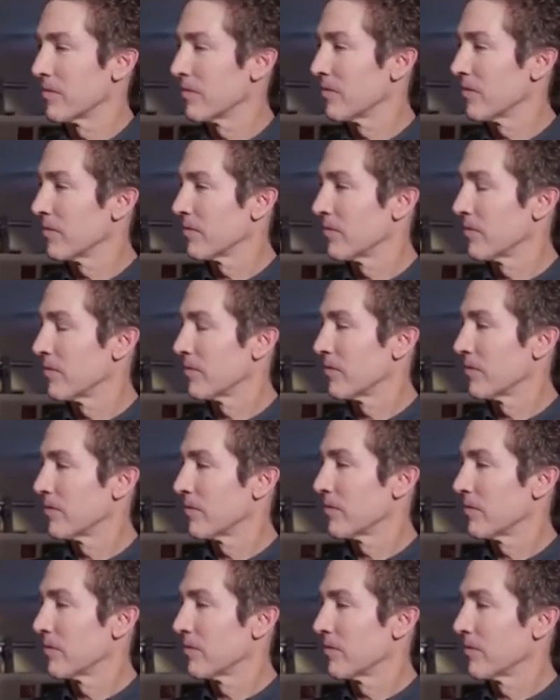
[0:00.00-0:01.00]

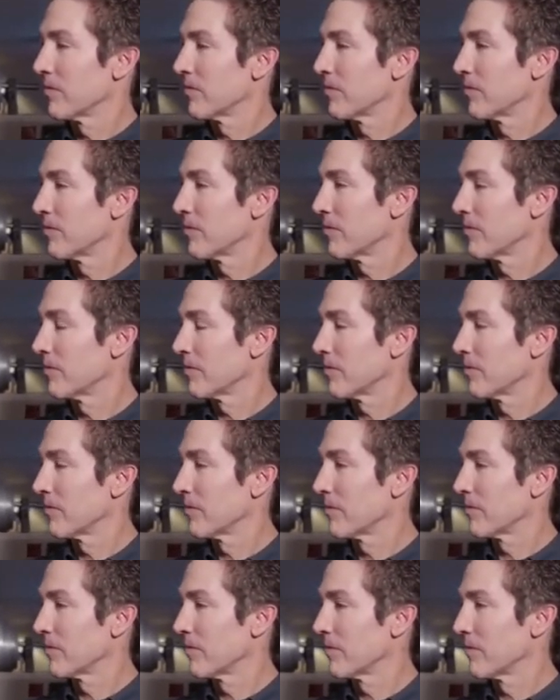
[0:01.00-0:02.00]

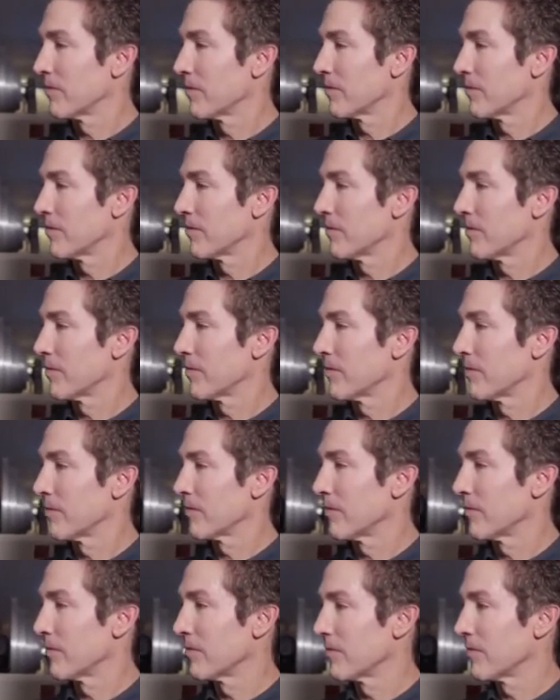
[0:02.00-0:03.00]

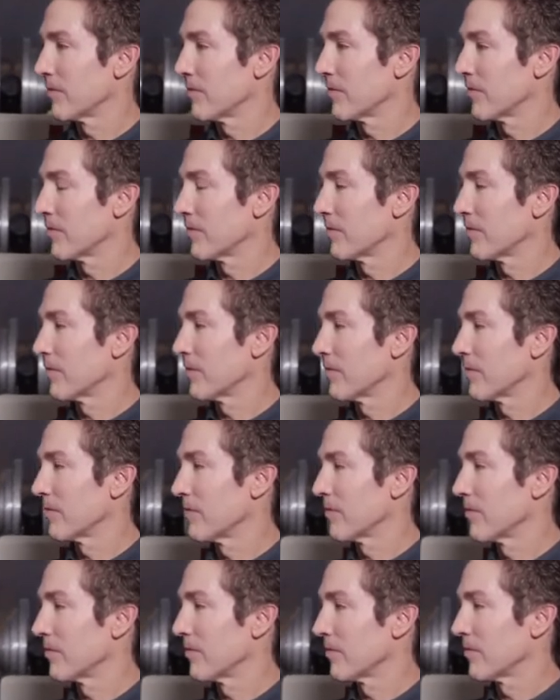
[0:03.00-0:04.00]

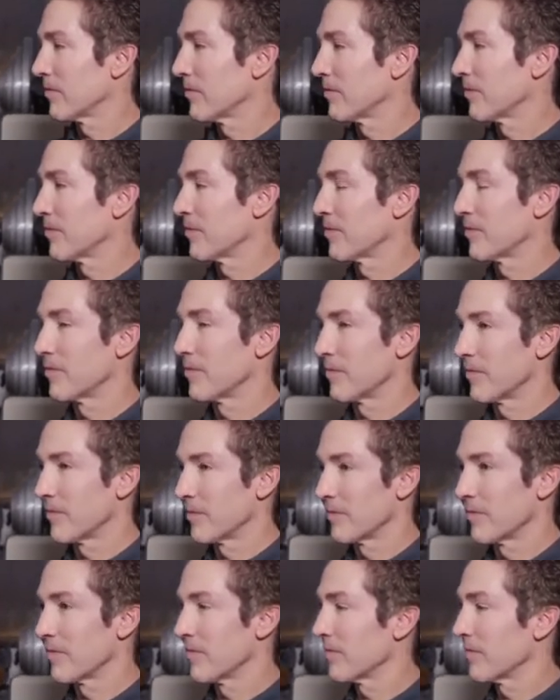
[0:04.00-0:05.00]

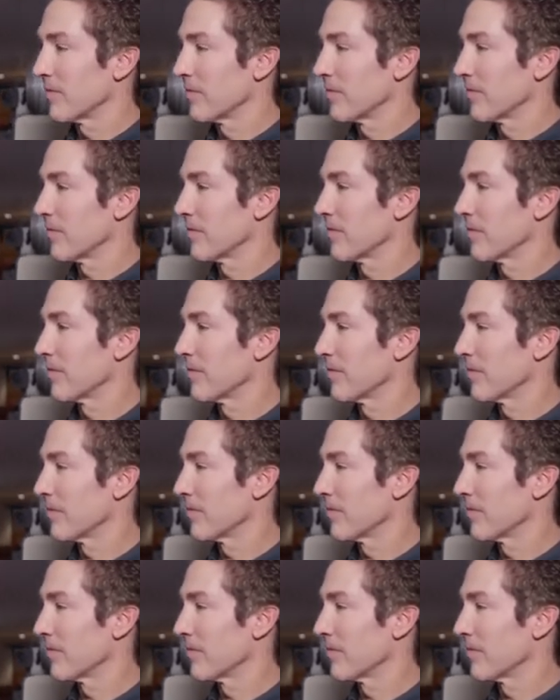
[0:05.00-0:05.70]
The person shown says nothing.